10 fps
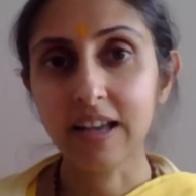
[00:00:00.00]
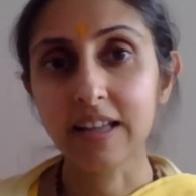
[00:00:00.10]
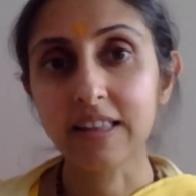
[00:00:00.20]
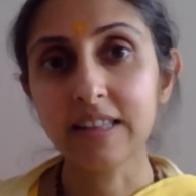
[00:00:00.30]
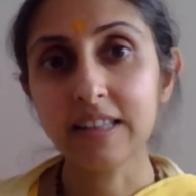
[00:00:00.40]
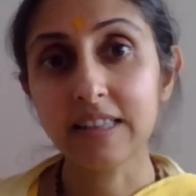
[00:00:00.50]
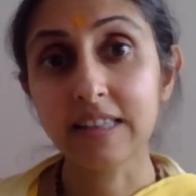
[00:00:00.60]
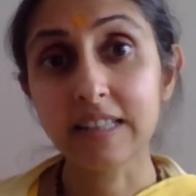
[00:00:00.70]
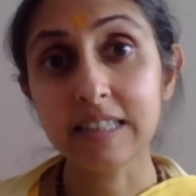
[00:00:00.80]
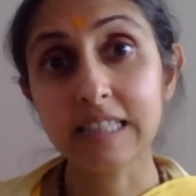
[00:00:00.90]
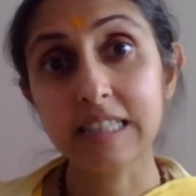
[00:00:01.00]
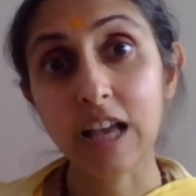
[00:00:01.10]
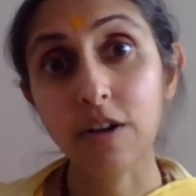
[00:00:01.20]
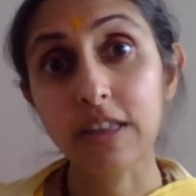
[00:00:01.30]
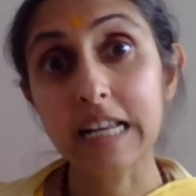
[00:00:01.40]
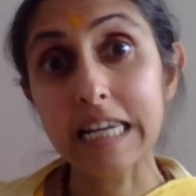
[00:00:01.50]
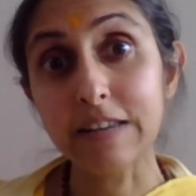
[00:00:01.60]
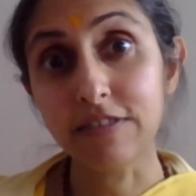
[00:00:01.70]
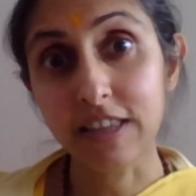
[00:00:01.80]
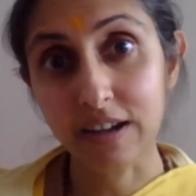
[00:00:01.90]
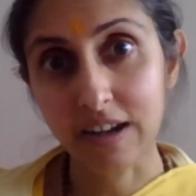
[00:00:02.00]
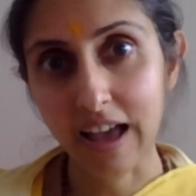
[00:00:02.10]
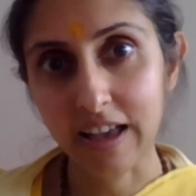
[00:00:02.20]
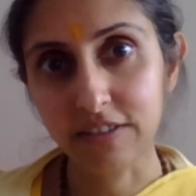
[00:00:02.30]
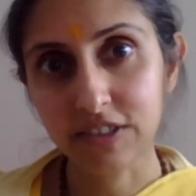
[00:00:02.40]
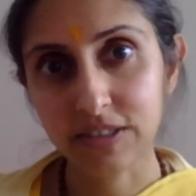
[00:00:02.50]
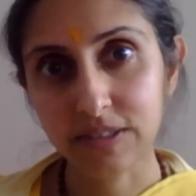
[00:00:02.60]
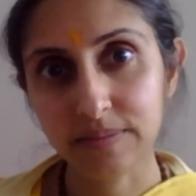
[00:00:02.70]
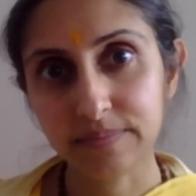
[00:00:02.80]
And this is how they live their lives.